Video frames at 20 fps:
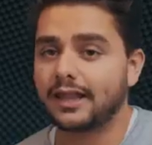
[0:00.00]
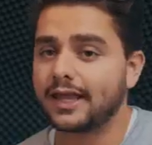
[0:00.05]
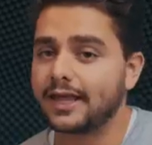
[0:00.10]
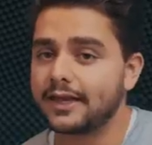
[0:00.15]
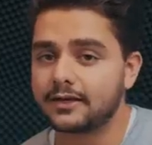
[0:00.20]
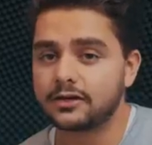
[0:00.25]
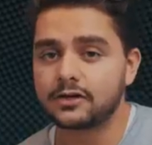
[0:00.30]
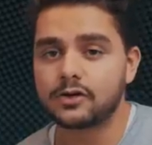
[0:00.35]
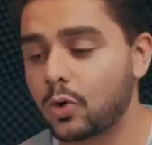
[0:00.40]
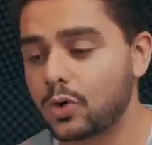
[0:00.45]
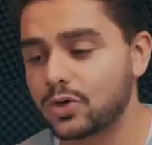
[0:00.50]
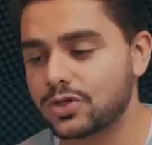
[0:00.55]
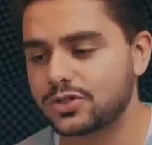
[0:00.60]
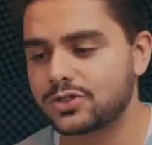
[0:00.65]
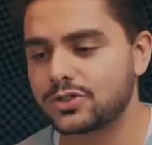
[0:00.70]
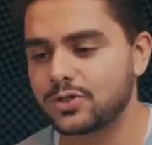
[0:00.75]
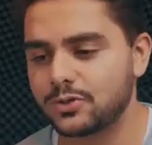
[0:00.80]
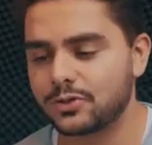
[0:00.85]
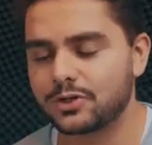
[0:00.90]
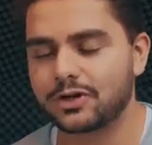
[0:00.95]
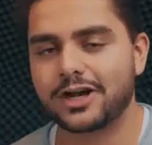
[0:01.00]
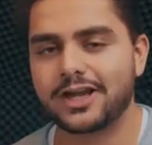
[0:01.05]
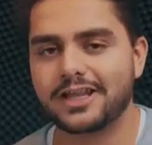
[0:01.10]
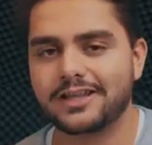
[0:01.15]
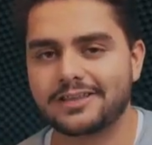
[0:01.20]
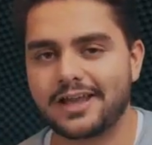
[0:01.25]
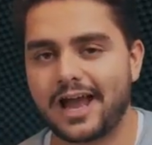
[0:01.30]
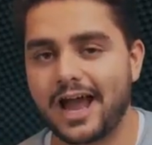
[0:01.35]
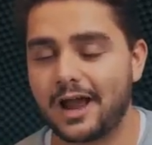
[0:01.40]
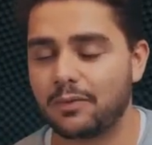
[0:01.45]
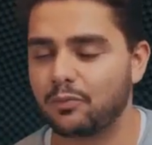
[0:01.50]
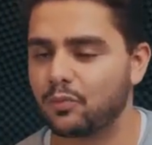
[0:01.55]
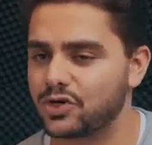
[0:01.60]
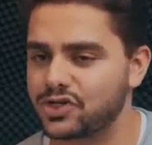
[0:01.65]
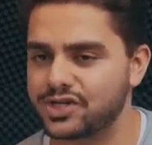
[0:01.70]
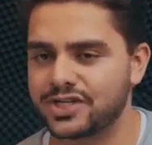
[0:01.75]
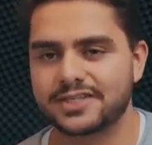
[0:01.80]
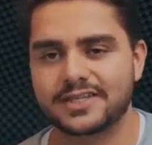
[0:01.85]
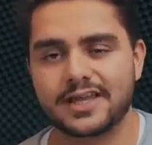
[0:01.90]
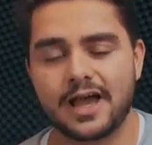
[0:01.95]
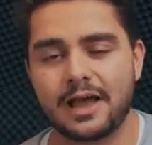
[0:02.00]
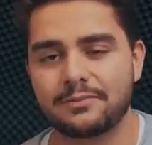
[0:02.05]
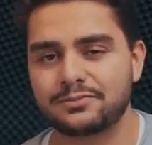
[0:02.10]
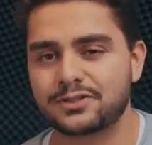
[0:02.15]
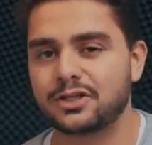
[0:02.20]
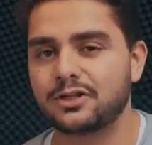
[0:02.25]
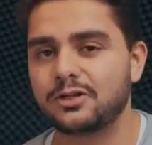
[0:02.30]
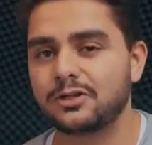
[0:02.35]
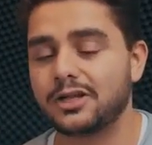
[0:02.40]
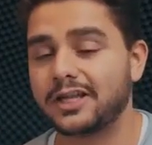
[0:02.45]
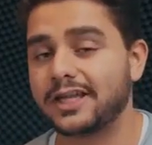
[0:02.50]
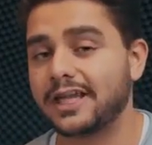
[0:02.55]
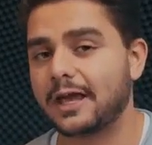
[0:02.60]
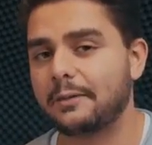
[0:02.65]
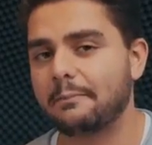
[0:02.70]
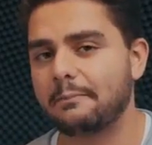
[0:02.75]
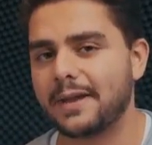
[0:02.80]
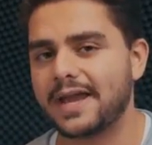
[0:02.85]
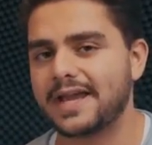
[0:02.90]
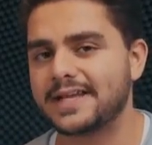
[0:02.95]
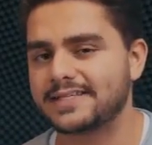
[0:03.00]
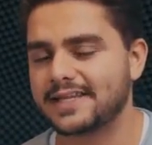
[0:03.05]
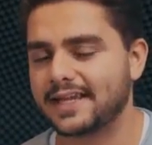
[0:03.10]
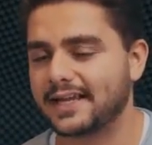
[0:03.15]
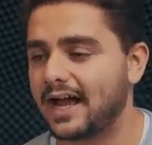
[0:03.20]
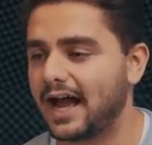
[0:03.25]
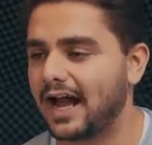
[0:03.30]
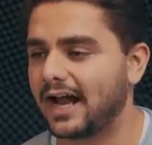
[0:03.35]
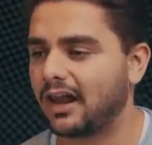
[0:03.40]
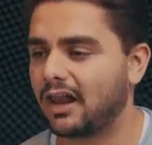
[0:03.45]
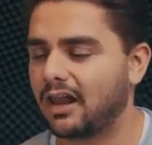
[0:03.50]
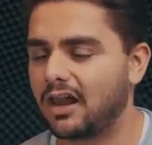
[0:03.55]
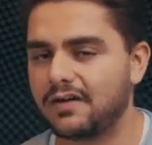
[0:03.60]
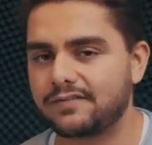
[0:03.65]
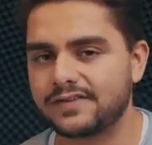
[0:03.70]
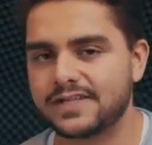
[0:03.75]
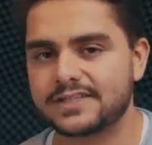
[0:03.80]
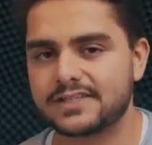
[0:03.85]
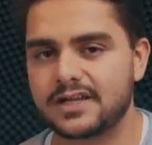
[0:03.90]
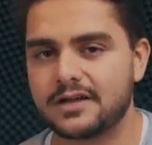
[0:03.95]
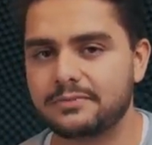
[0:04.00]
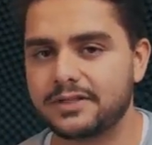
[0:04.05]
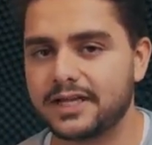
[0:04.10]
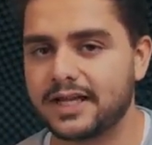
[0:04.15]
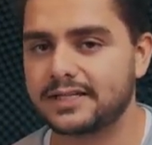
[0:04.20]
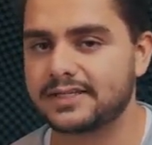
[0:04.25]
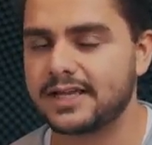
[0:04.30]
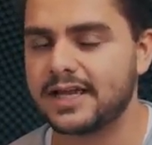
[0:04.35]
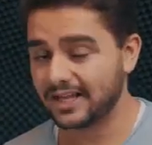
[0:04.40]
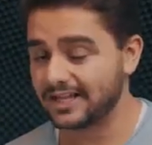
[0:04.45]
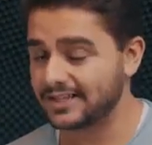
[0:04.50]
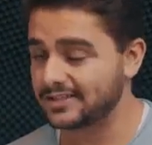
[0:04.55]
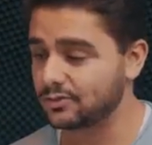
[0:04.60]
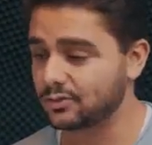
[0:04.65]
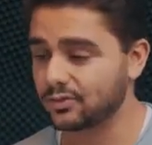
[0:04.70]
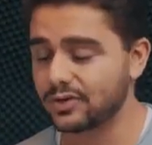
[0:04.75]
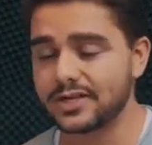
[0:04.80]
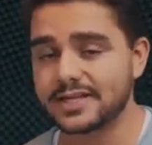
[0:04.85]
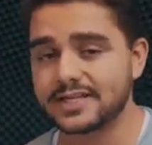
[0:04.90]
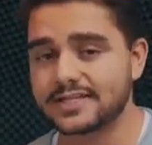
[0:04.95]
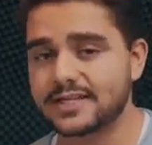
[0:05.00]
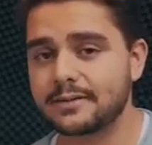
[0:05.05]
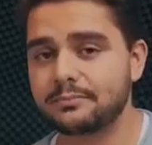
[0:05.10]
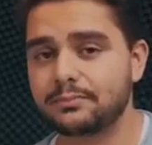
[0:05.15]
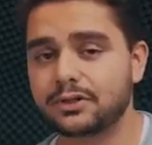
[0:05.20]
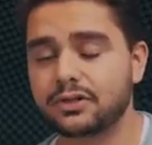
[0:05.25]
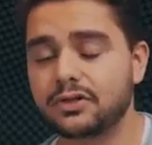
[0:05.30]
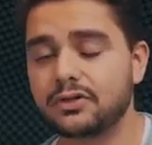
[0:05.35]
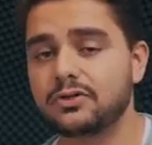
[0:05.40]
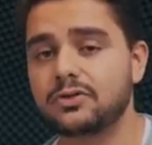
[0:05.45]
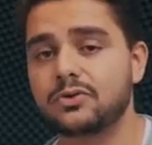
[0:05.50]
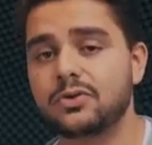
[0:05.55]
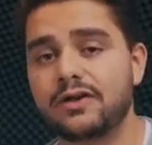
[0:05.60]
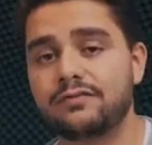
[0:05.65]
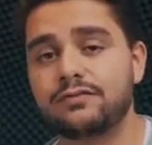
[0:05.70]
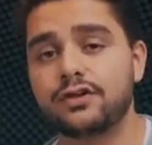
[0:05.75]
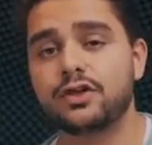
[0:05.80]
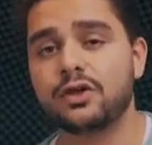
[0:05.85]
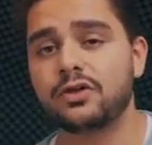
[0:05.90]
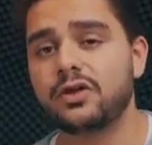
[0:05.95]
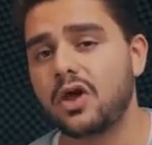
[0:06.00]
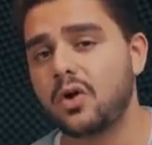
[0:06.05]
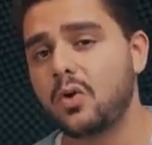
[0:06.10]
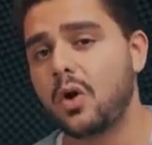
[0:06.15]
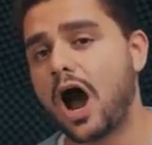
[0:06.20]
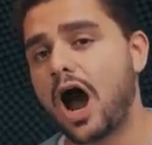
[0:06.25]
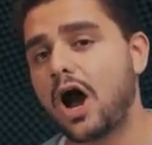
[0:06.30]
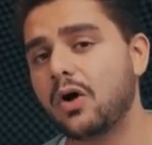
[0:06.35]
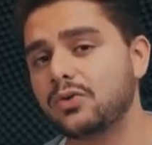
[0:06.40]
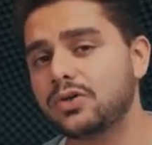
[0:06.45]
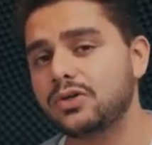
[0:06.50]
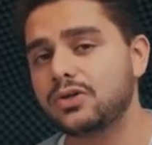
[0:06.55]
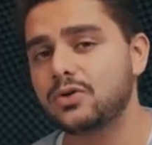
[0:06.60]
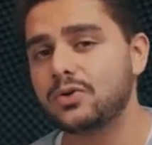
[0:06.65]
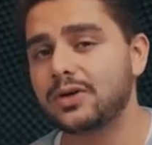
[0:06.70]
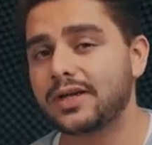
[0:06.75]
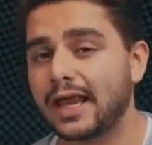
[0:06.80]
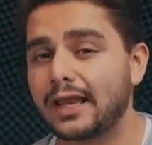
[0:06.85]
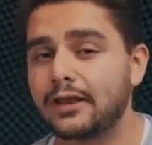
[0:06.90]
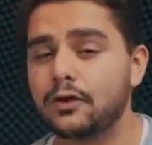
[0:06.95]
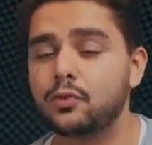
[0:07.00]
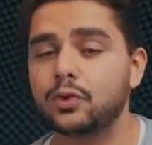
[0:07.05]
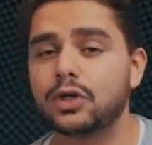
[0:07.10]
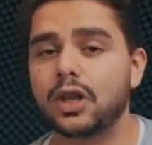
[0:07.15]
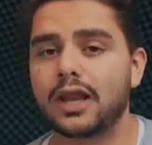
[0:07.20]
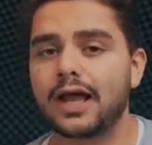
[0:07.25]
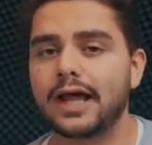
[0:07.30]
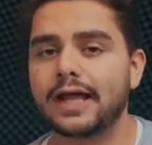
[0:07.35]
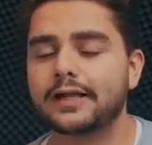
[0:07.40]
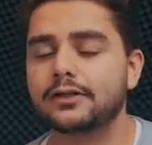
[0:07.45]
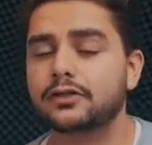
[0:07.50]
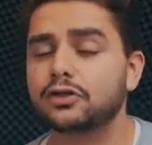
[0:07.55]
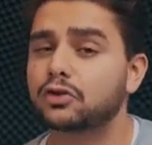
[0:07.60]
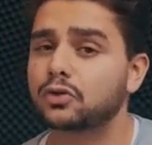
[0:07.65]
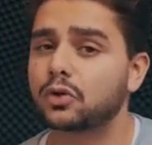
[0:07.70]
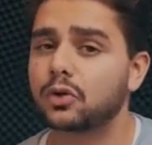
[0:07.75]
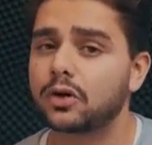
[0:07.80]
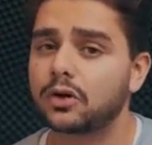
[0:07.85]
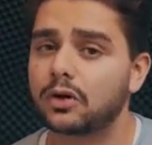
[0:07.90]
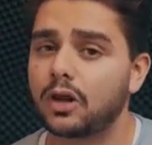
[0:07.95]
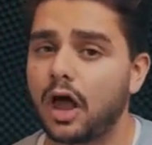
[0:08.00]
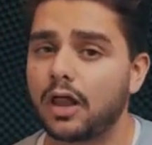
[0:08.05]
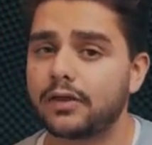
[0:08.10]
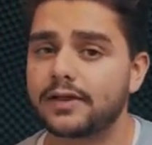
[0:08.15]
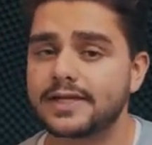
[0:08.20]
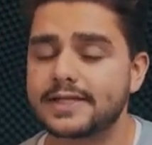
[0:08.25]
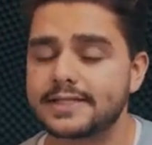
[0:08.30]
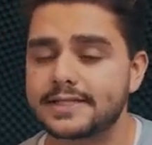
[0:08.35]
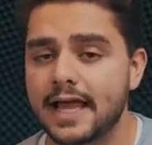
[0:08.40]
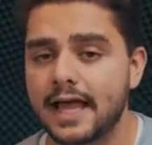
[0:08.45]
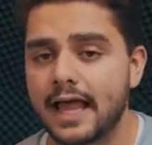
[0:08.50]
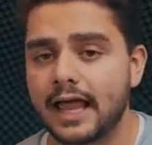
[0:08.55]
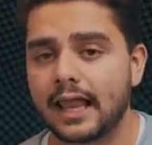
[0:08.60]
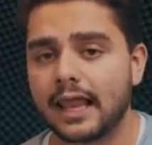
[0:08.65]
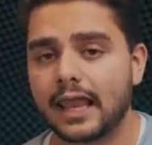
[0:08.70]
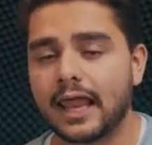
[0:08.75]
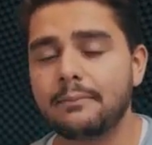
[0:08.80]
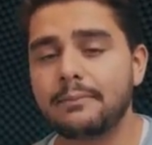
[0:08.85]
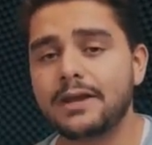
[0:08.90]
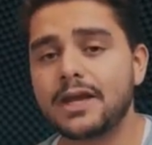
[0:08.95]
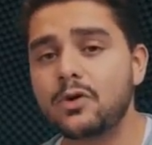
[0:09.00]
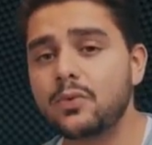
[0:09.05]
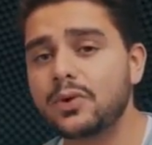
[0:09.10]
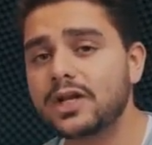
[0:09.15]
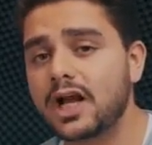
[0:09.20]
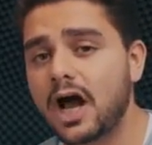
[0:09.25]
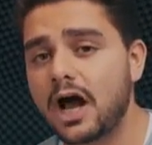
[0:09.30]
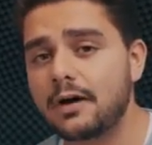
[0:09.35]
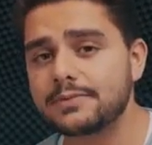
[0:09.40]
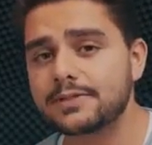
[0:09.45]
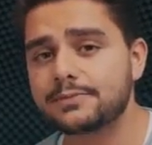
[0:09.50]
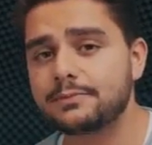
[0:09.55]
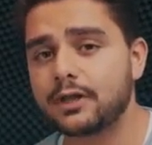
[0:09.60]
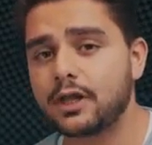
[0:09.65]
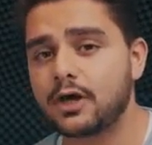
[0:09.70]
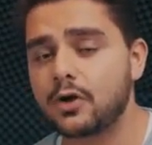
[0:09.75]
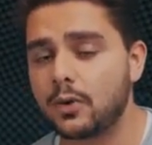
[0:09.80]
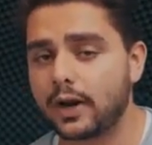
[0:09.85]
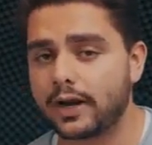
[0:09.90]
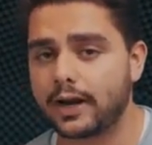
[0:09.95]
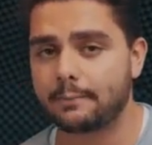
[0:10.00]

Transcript: later or sooner in time, which is absolutely amazing. I love this update. It's really simple to do. If you don't know how to do it and you would like a tutorial on this, let me know in the comments below